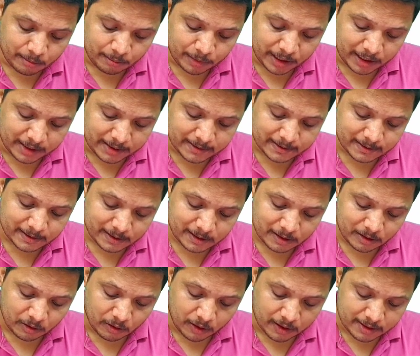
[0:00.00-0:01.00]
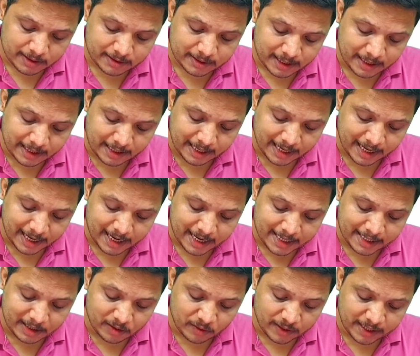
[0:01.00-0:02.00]
plus constant k
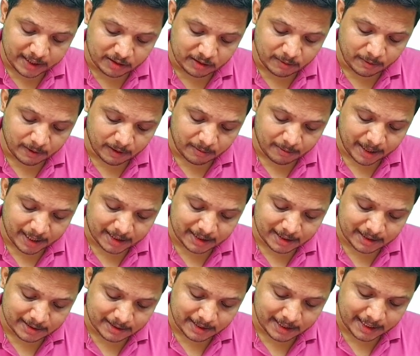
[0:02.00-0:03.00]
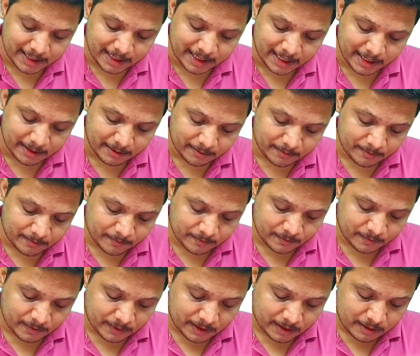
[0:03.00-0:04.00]
into e to the power minus 3t.
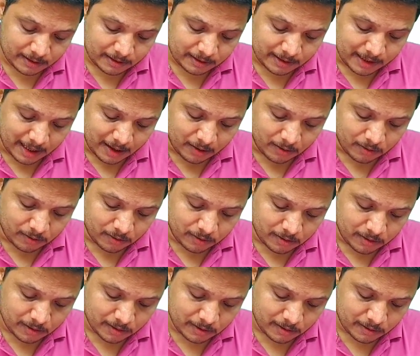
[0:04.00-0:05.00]
Now